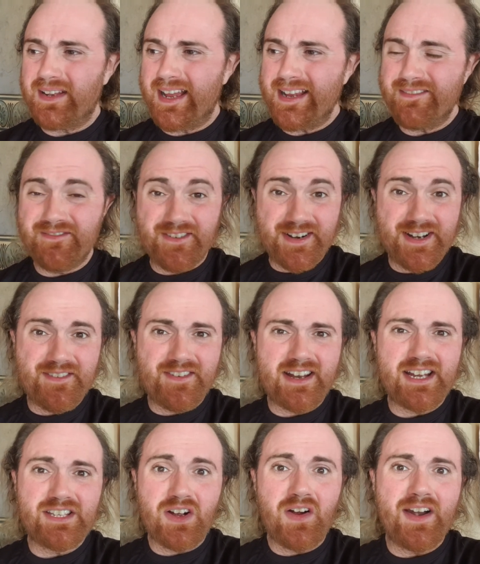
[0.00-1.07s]
like really,
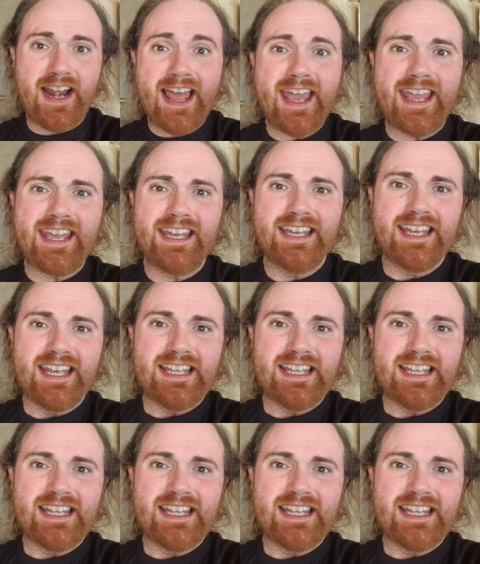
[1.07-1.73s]
really darn late